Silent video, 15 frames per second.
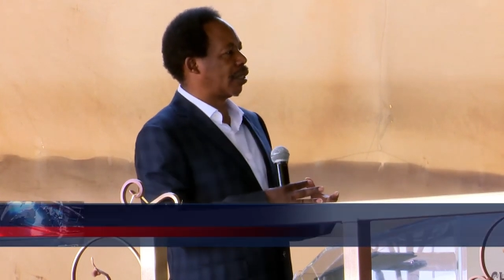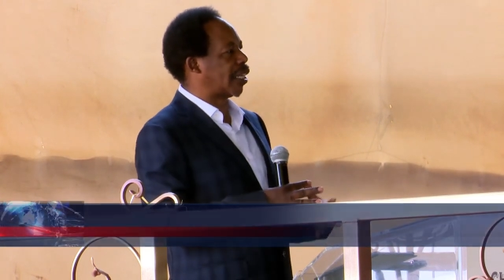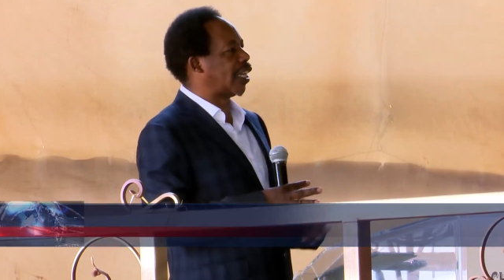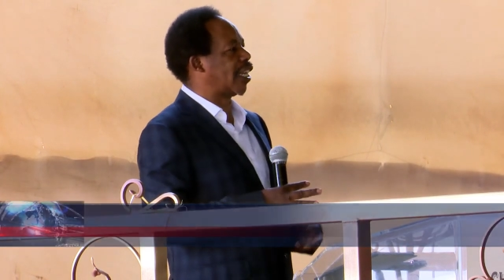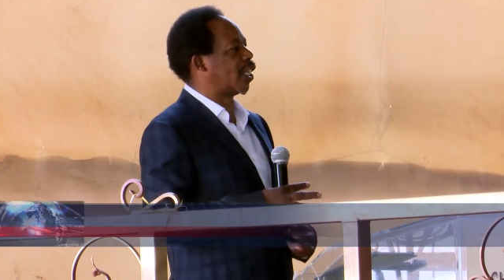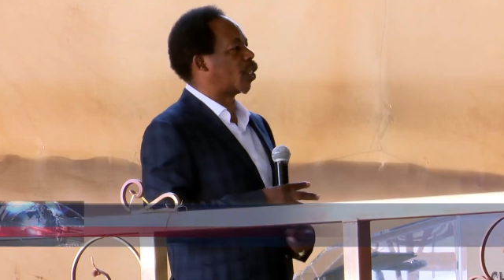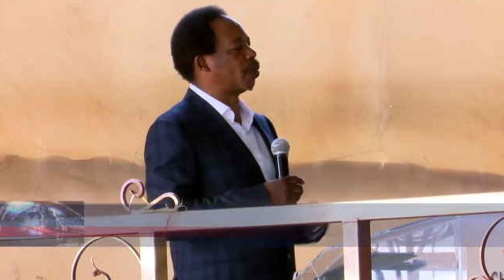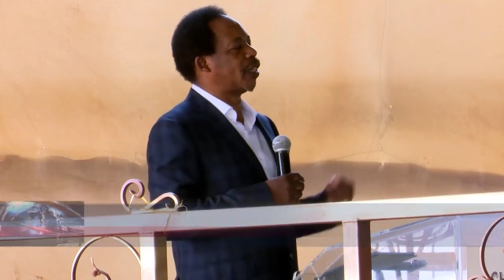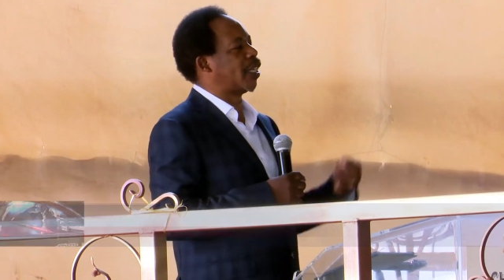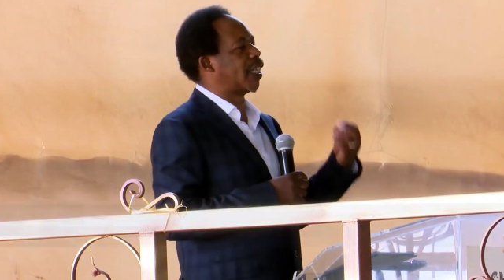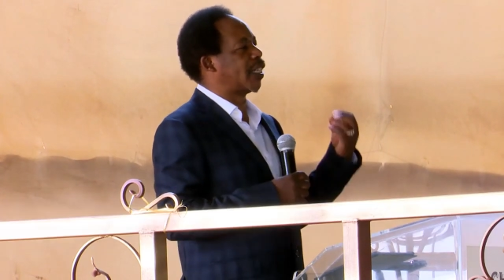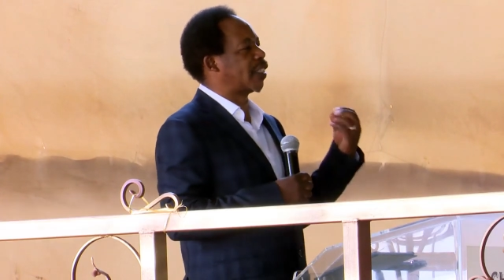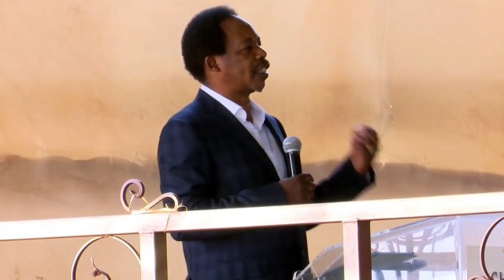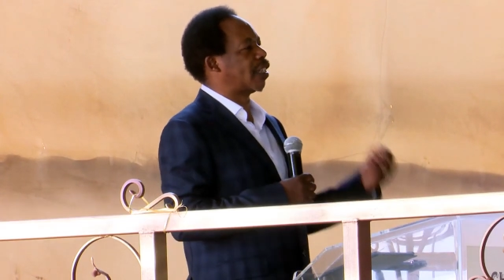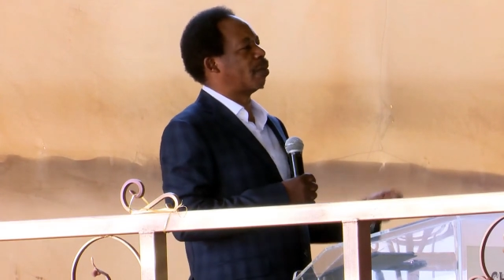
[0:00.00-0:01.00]
that has been
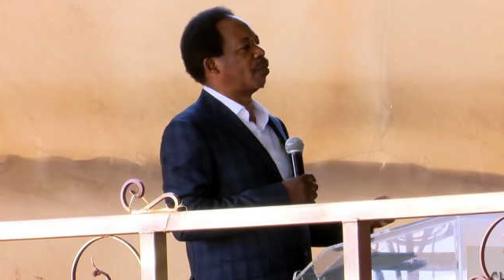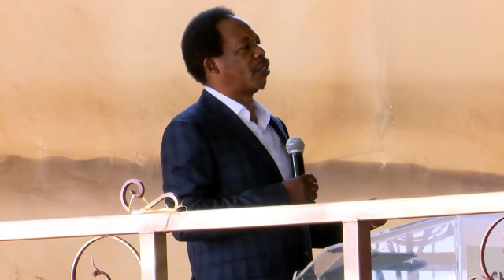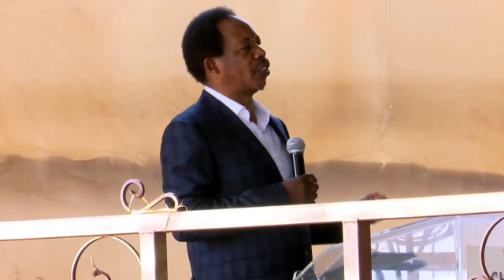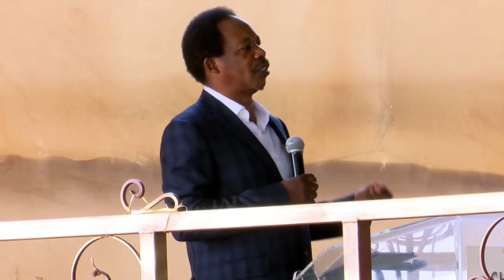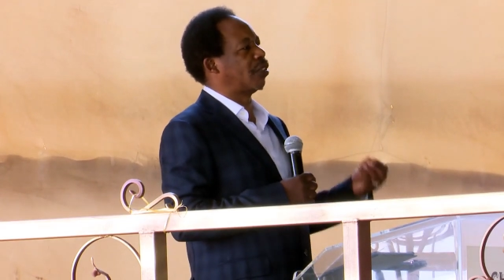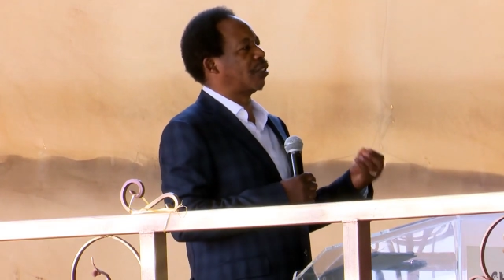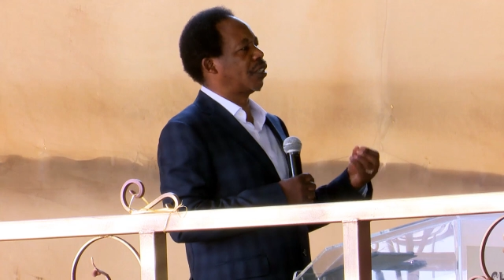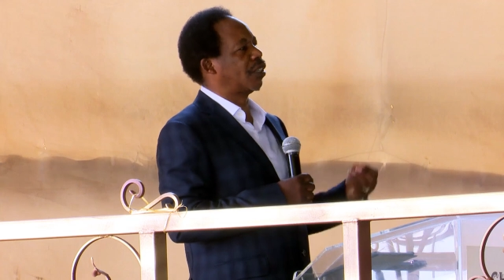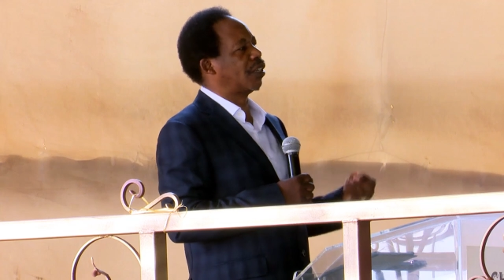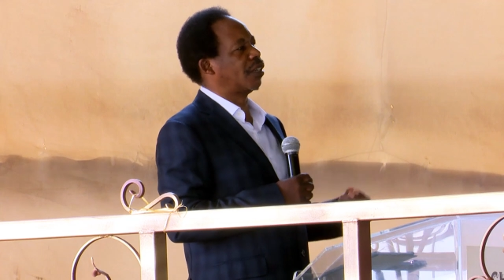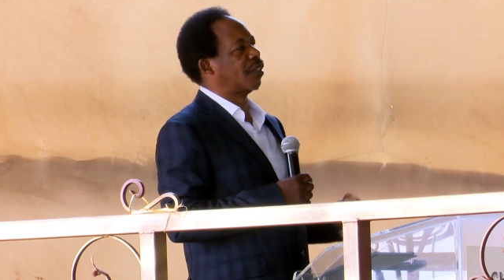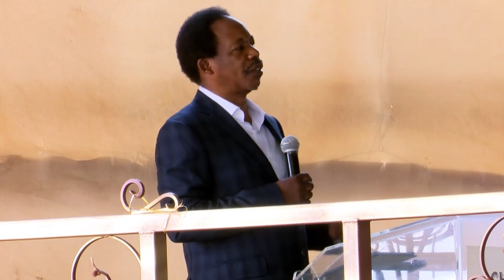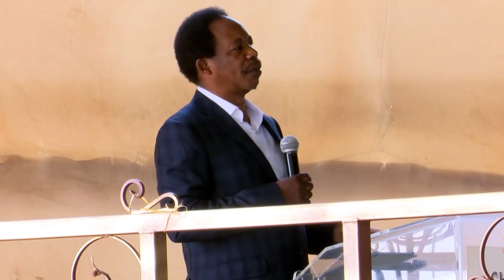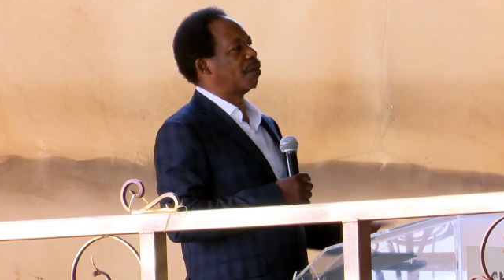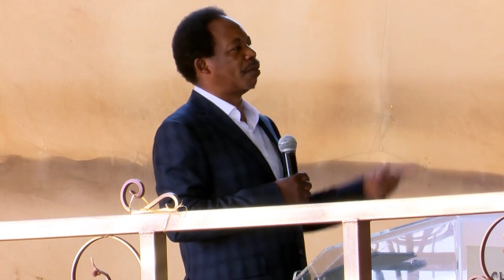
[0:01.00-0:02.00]
established
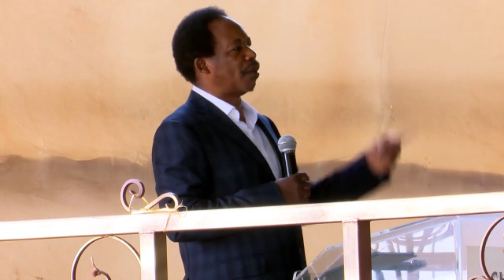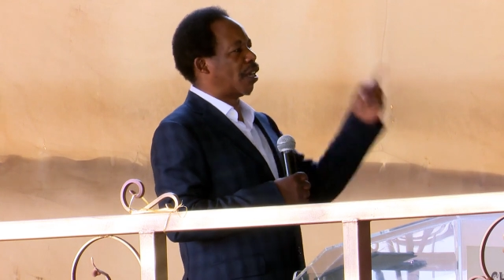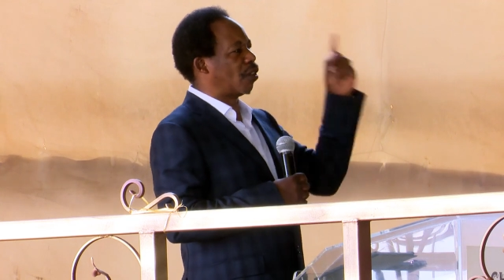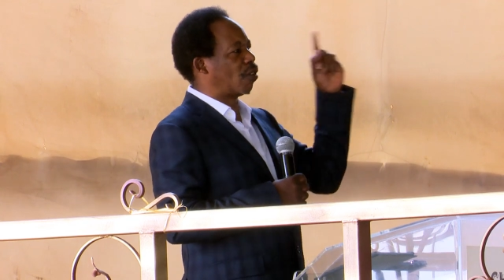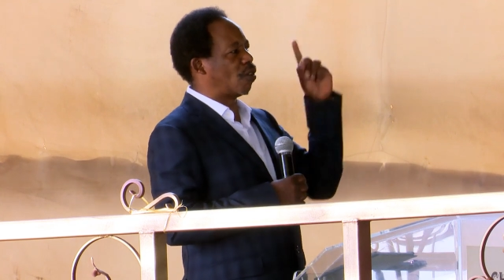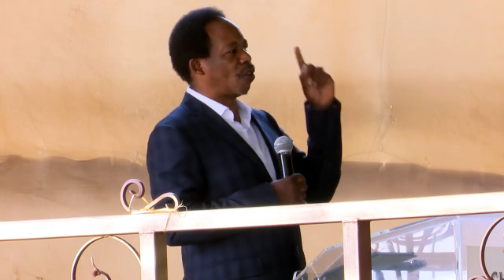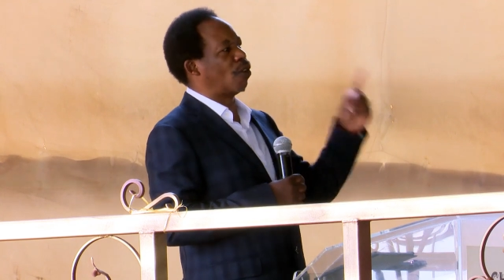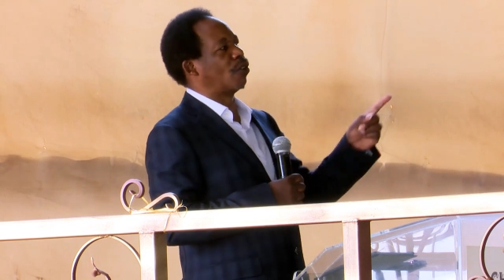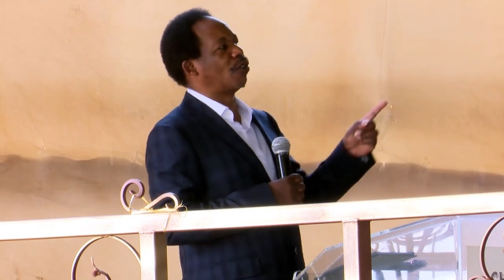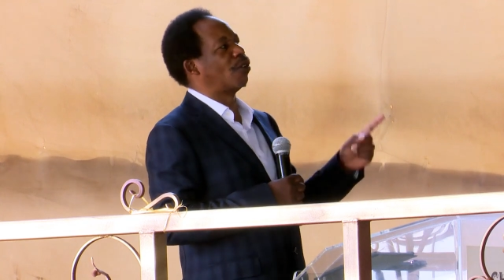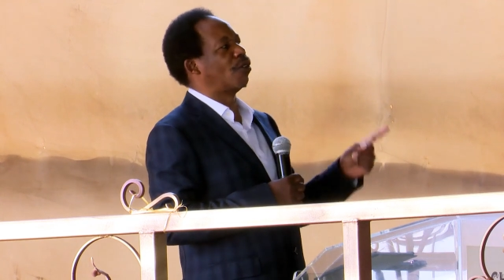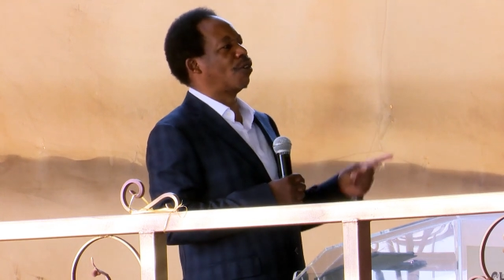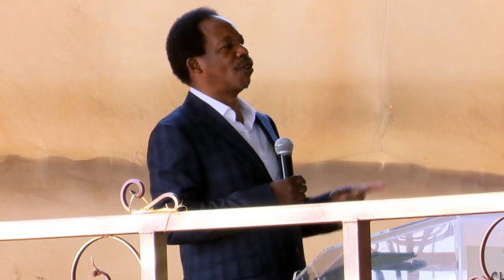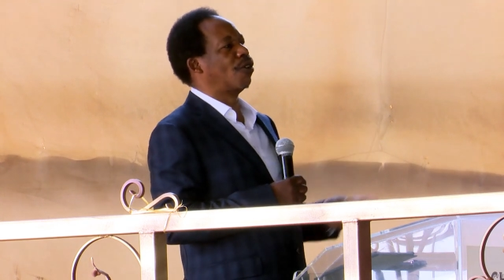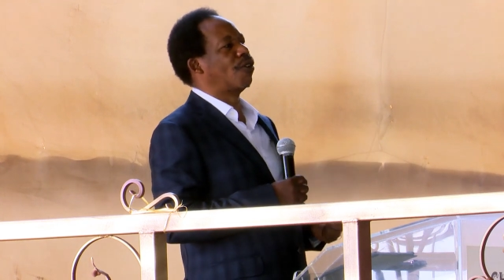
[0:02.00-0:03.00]
by
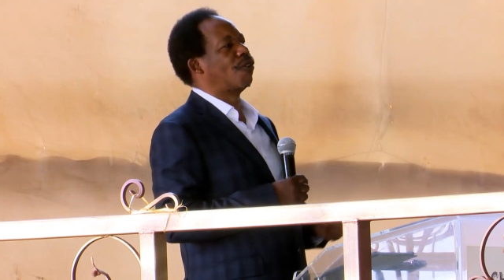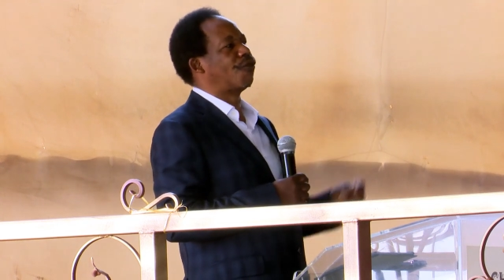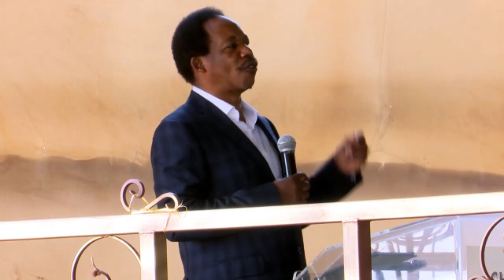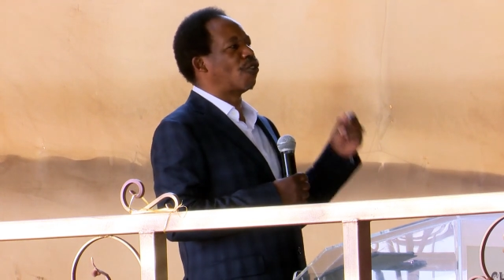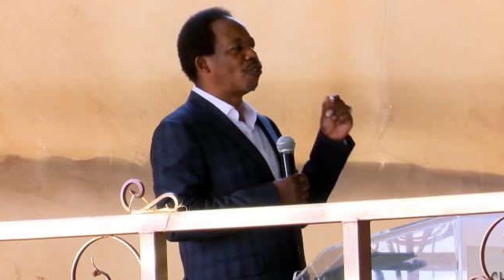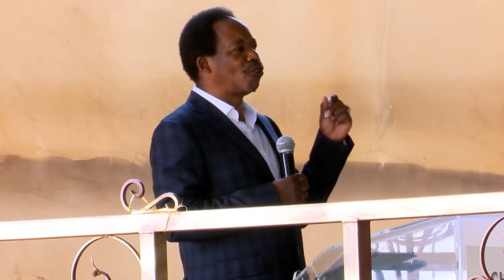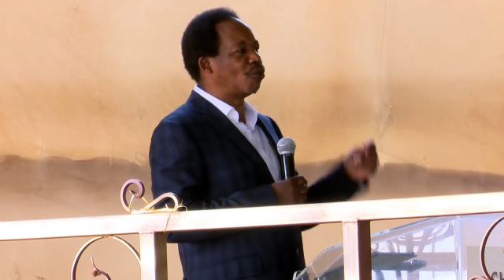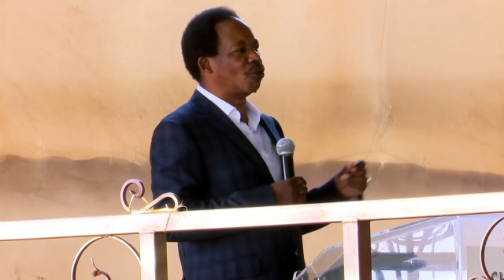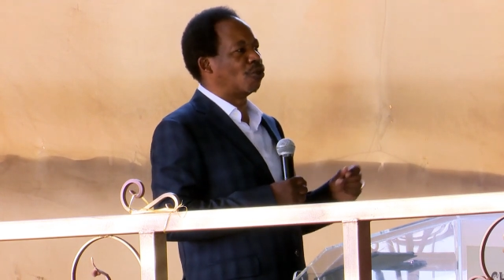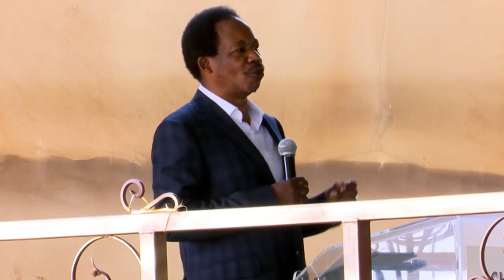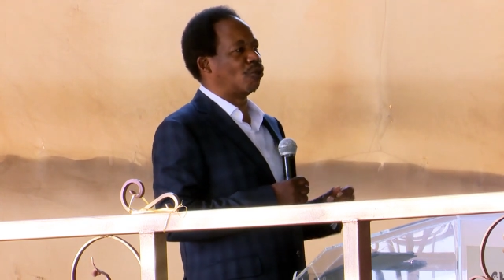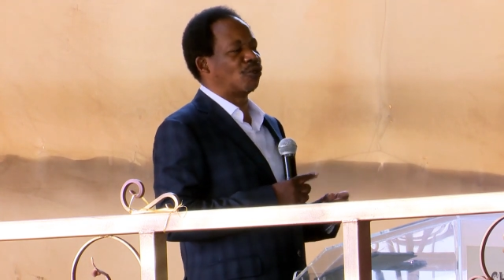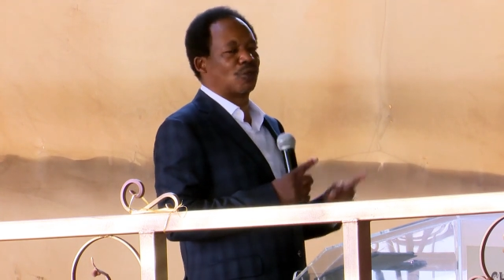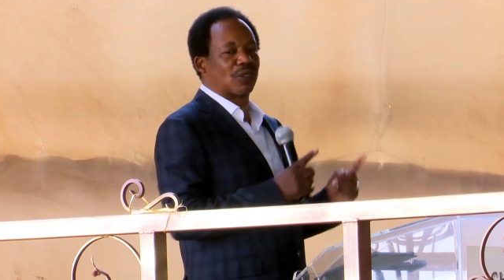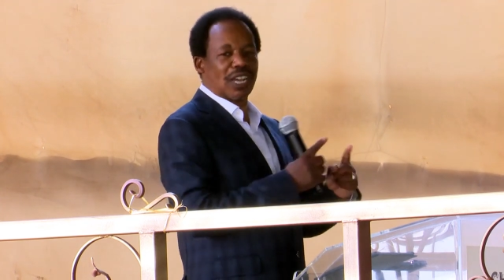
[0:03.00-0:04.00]
God for
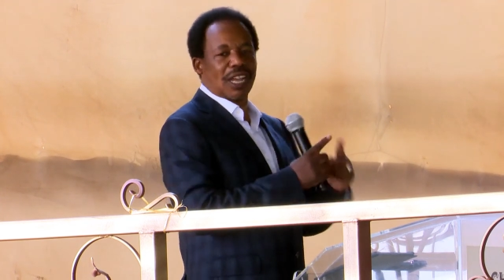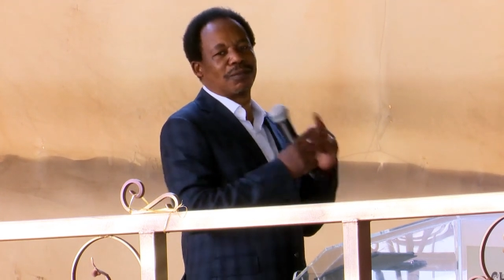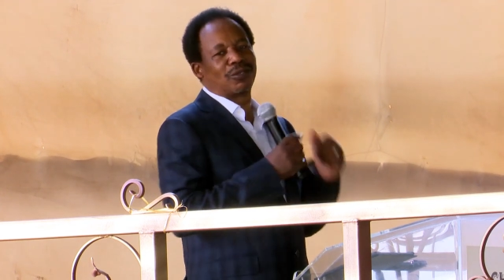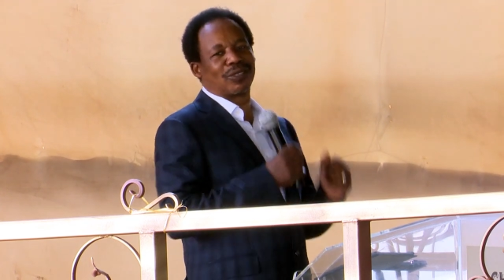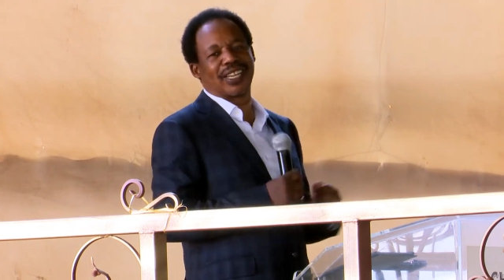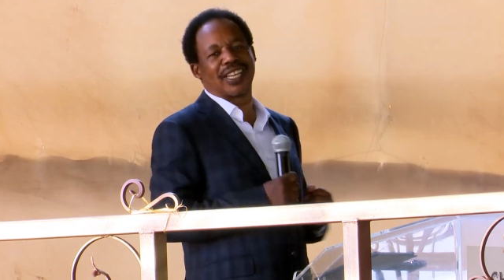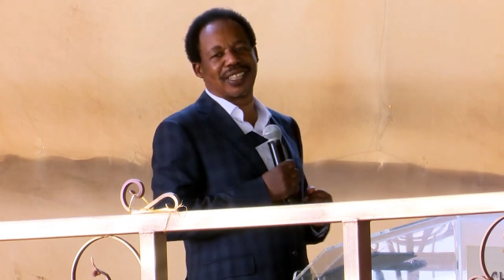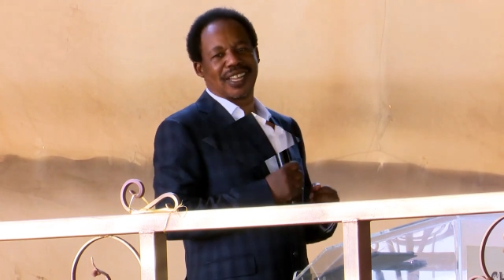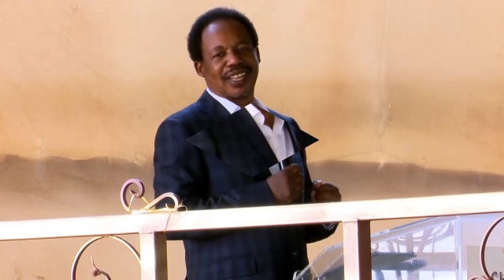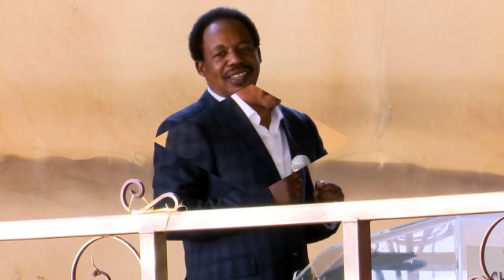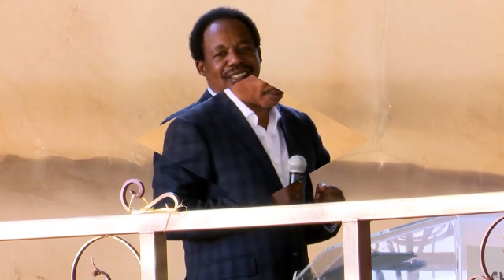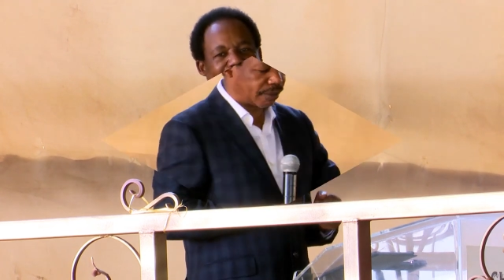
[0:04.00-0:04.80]
you to come together.